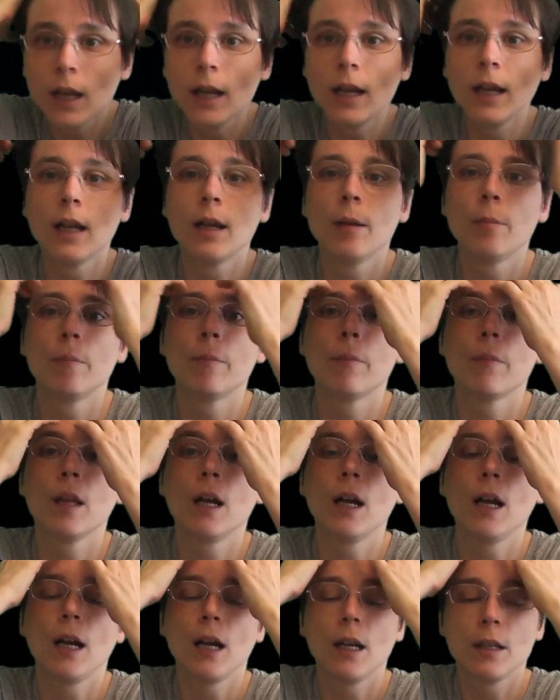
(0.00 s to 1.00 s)

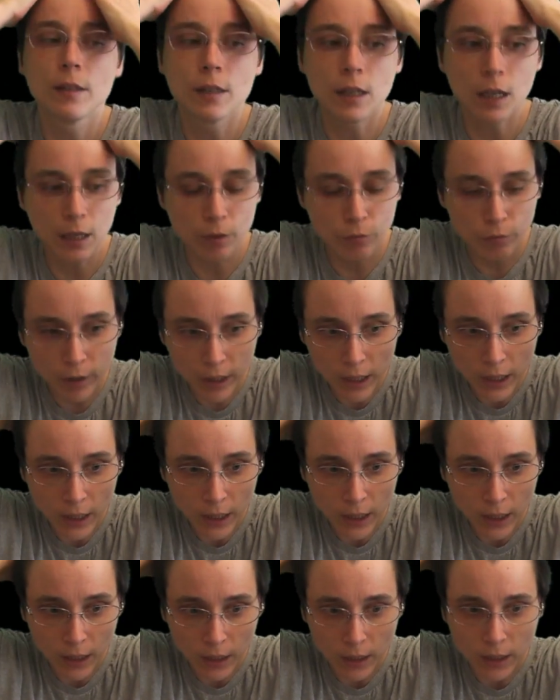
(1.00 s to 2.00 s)
And I
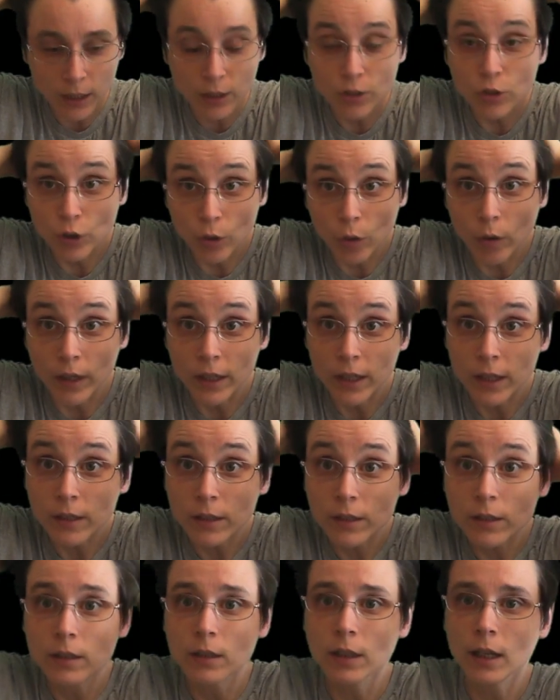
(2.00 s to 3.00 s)
really enjoyed
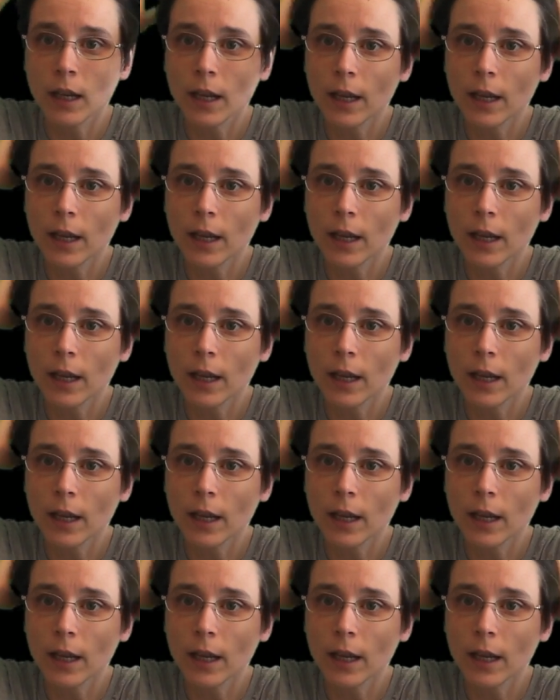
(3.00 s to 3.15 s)
it,